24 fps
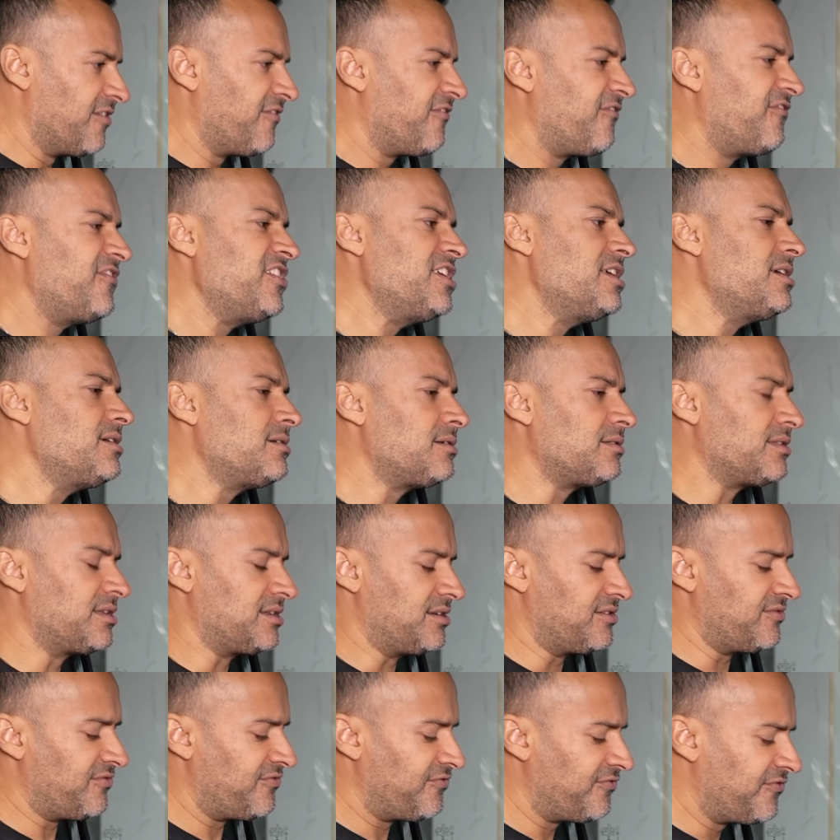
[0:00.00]
feel
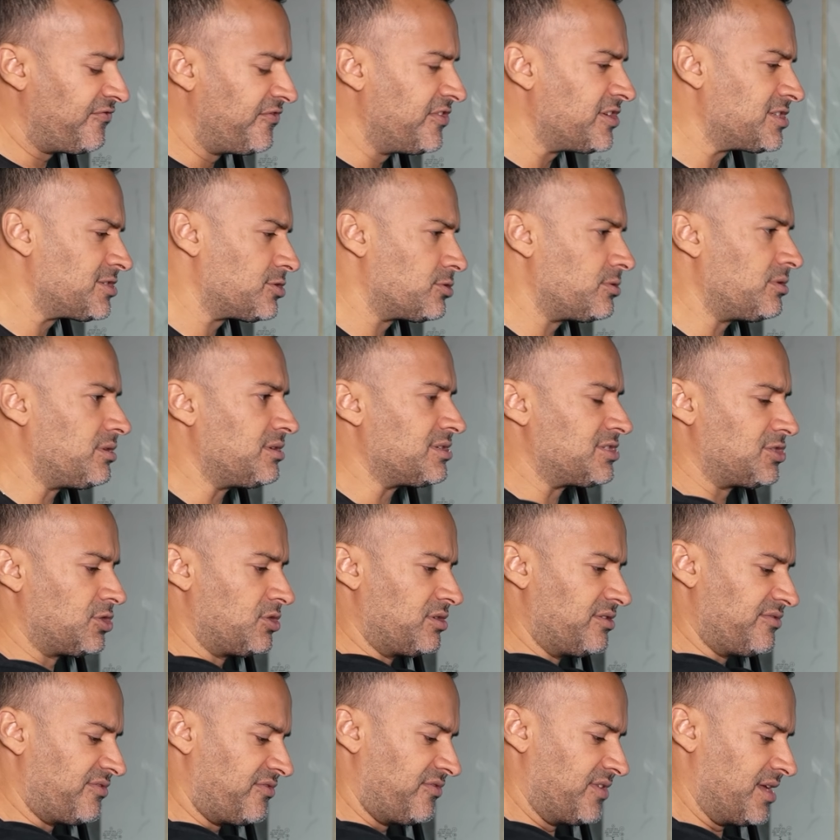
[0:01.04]
and visceral
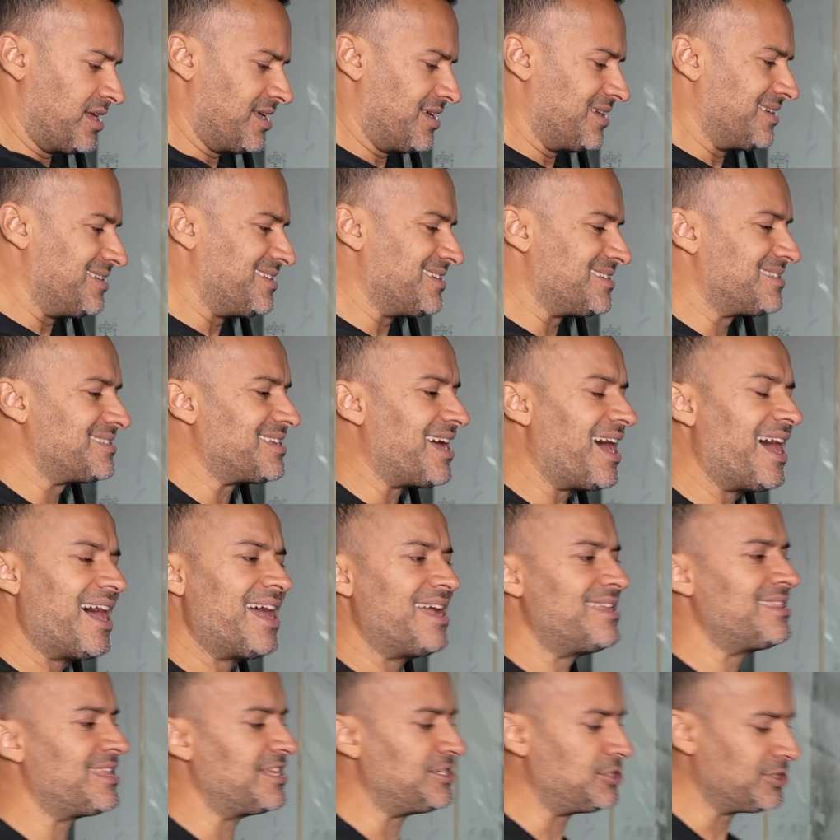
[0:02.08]
sort of
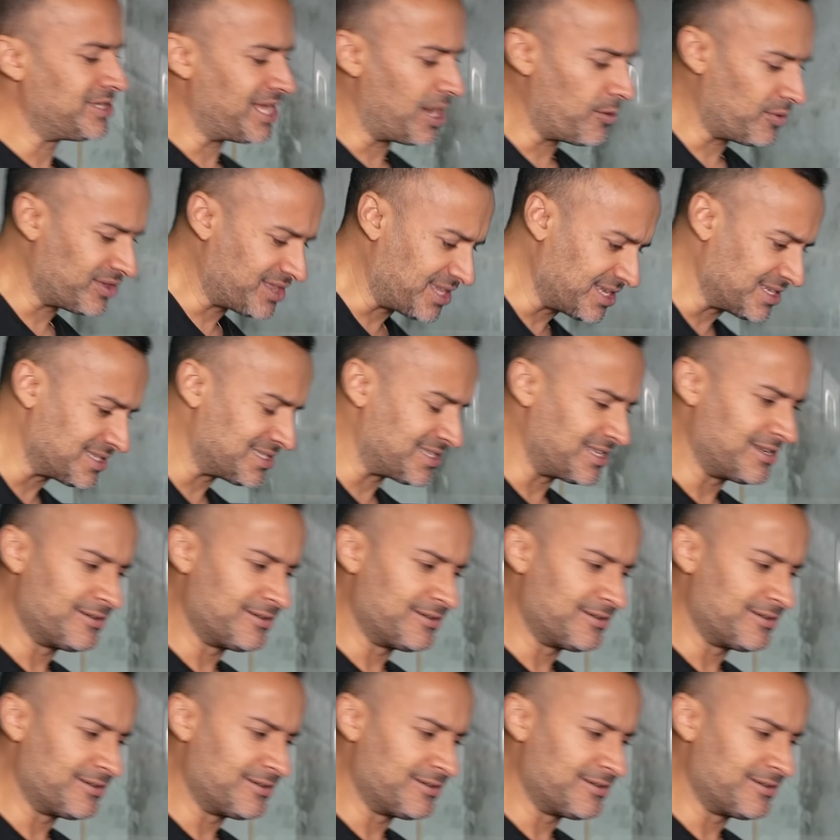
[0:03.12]
design that you get with this.